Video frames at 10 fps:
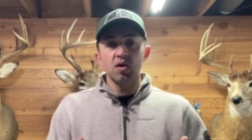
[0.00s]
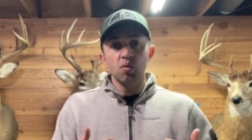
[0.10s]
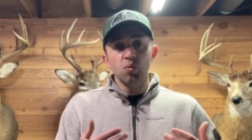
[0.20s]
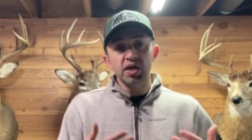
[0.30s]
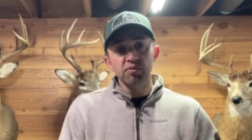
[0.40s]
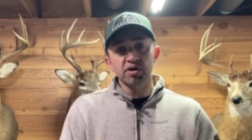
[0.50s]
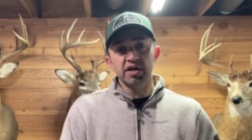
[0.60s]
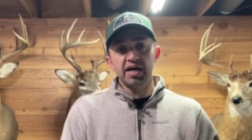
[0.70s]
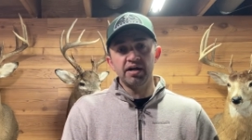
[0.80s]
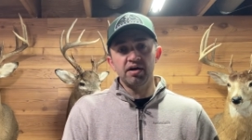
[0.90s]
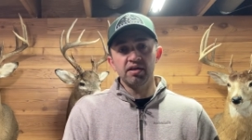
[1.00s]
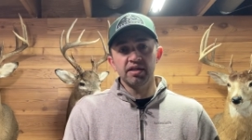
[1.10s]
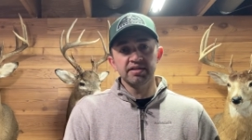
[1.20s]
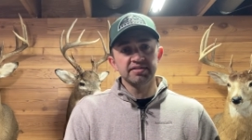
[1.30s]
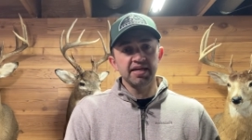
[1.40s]
We were not all on
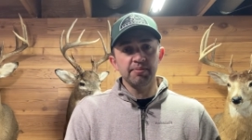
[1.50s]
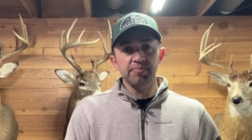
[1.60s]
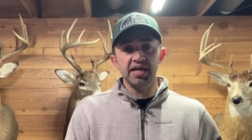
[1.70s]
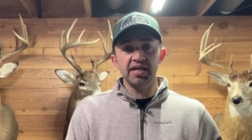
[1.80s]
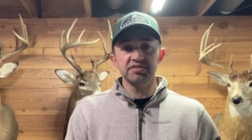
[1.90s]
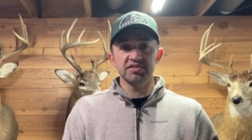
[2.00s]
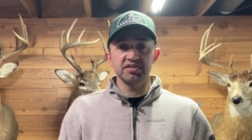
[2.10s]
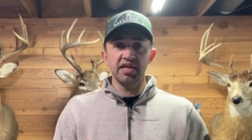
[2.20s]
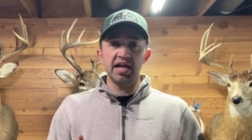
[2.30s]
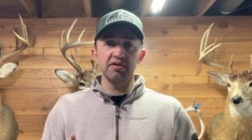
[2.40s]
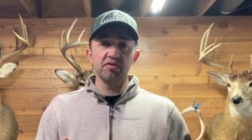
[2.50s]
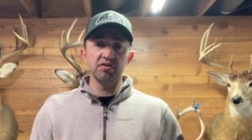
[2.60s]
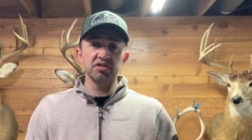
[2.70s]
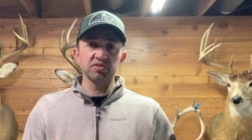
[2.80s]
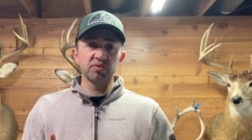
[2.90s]
the same page as
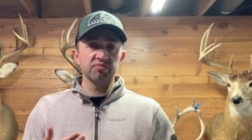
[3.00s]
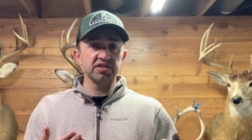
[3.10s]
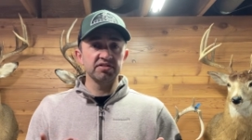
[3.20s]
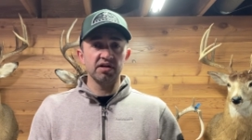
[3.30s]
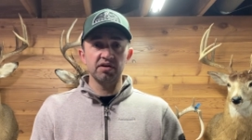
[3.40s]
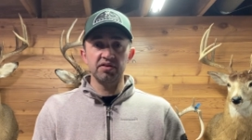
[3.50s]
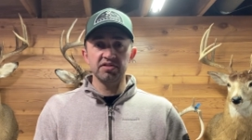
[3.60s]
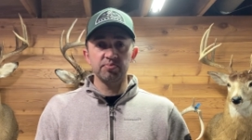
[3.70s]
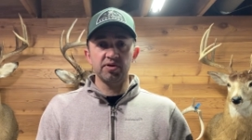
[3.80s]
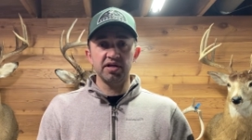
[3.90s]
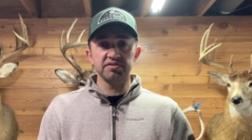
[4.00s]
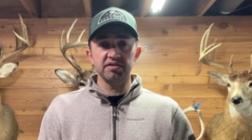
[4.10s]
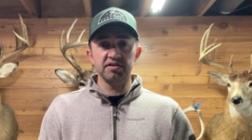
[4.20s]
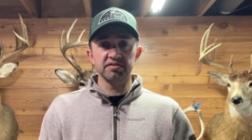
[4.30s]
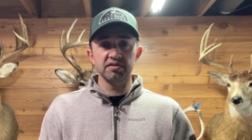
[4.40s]
landowners when we started this
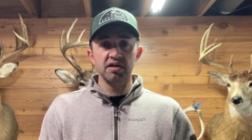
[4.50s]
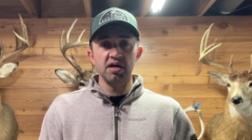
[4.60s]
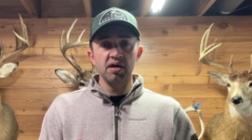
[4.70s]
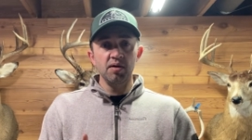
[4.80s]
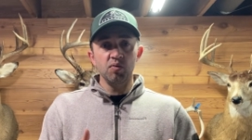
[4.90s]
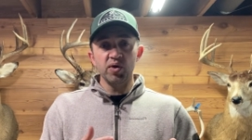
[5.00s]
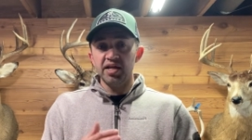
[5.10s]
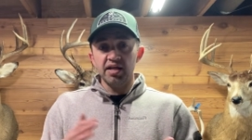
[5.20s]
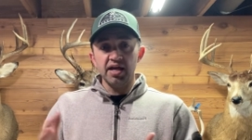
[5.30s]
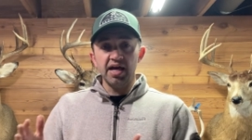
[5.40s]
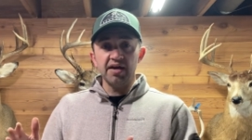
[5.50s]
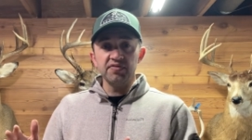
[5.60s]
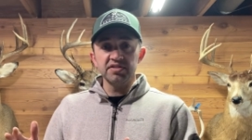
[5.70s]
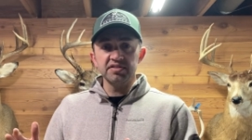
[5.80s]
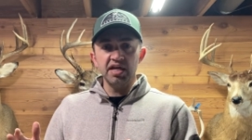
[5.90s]
process. We didn't have
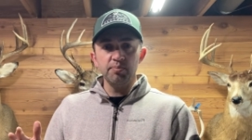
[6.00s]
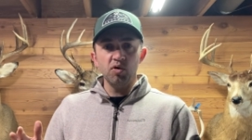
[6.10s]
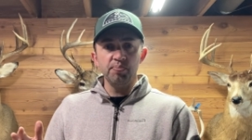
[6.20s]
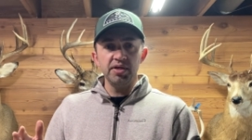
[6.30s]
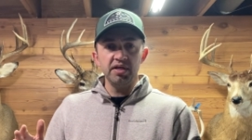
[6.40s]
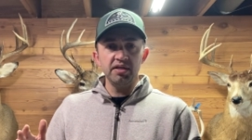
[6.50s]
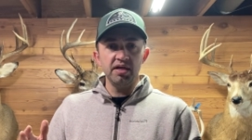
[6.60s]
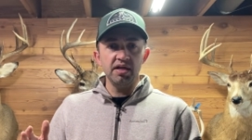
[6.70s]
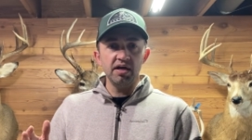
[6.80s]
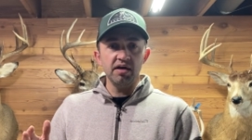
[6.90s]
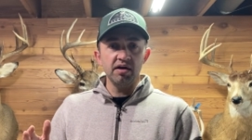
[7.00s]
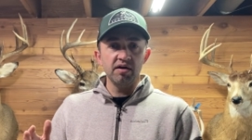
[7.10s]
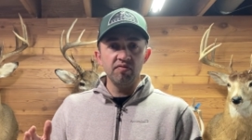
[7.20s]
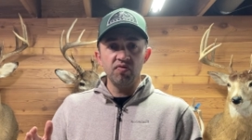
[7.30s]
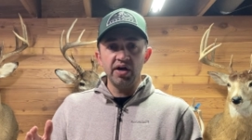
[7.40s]
the same opinion
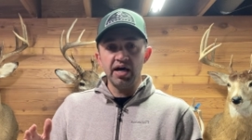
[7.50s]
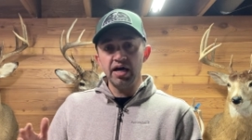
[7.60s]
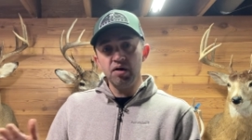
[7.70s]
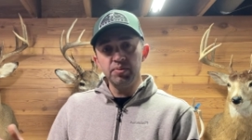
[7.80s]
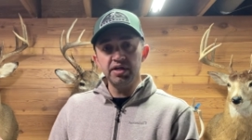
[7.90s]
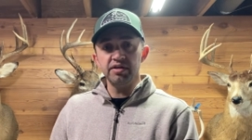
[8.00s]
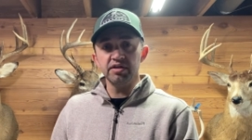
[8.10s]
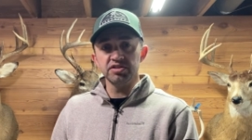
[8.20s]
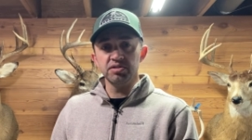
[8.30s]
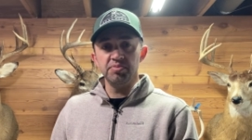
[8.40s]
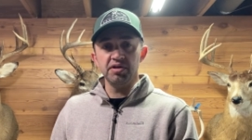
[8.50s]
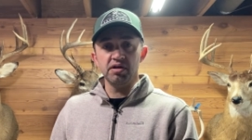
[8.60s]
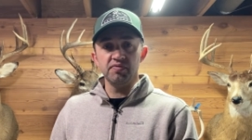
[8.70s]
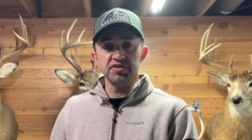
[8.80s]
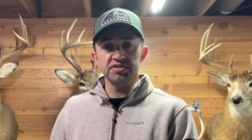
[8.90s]
of how many deer should be
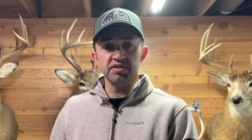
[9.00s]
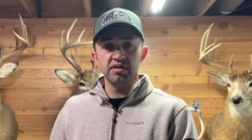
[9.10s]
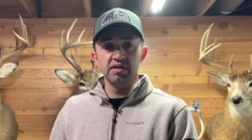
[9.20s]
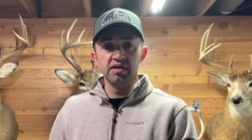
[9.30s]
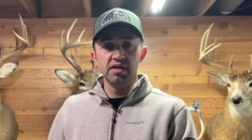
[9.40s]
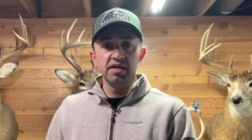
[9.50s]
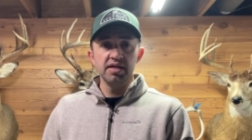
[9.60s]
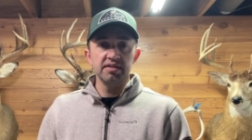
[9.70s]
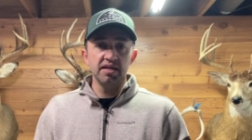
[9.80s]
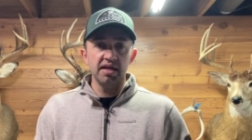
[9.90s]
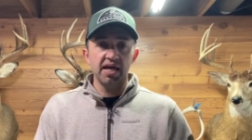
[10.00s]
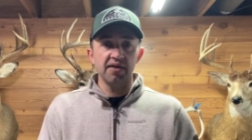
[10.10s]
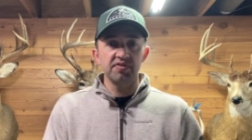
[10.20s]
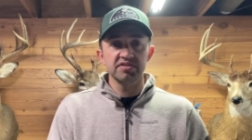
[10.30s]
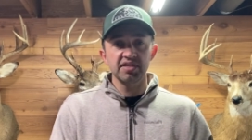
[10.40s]
harvested. Didn't
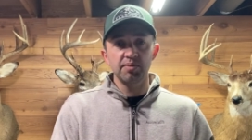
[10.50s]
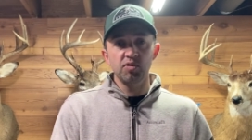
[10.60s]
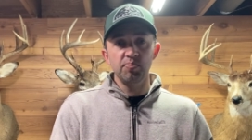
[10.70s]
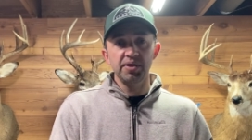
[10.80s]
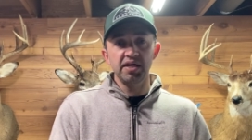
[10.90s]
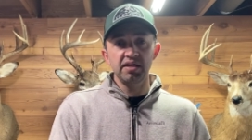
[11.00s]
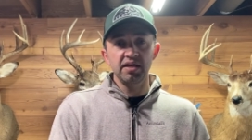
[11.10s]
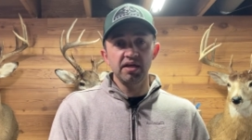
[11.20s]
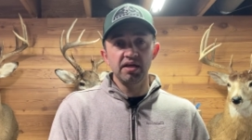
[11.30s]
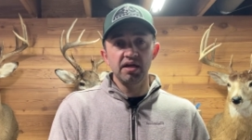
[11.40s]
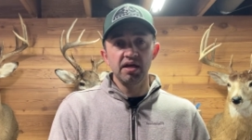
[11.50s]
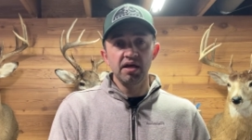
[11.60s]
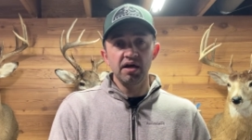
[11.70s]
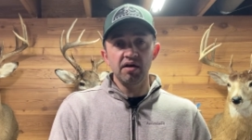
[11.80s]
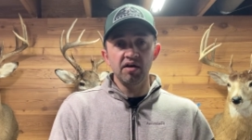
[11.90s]
have the same opinion
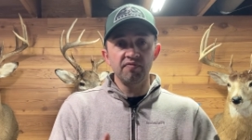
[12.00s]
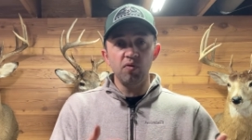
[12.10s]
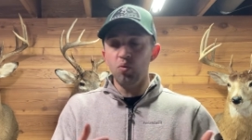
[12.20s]
of